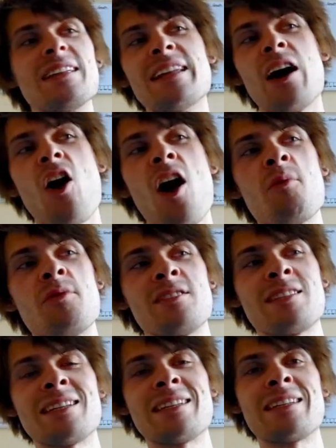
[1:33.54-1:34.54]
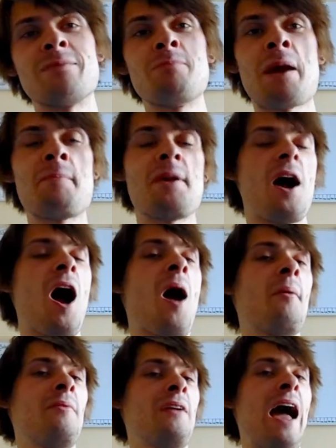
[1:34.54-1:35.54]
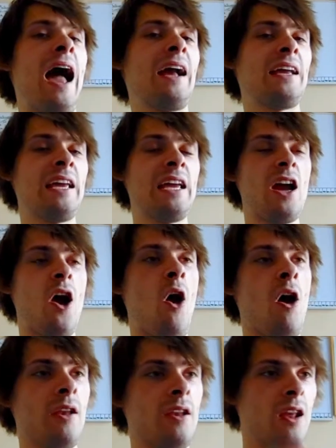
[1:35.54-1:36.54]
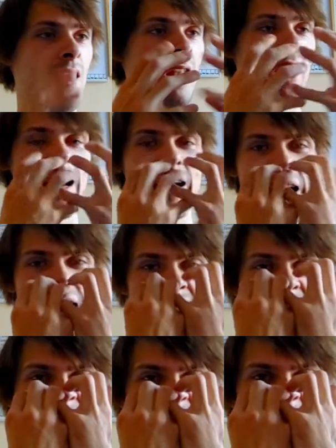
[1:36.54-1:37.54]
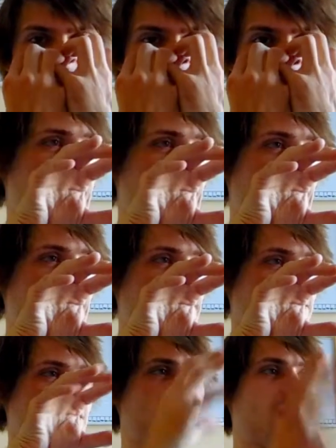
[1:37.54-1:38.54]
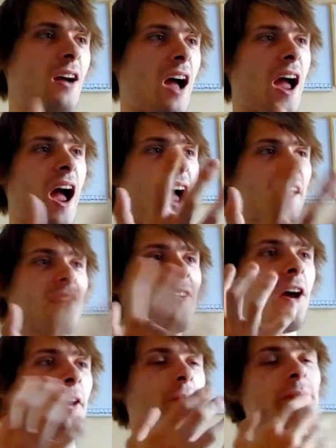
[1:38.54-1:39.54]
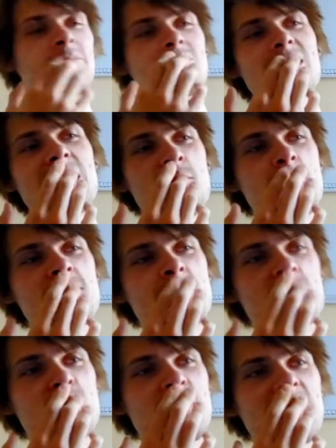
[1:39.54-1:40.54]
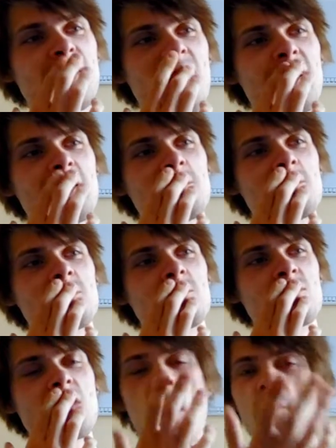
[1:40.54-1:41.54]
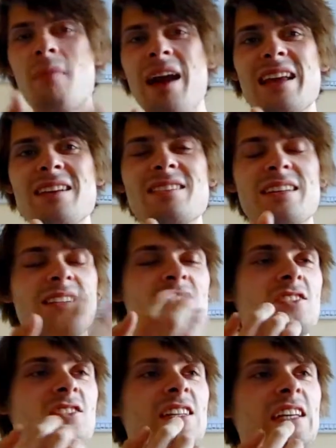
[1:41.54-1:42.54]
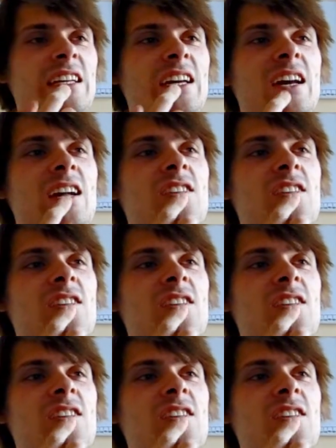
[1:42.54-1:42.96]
Now, I was thinking maybe armor haki on, like, his teeth. And I don't know. It would just be, like, amazing to see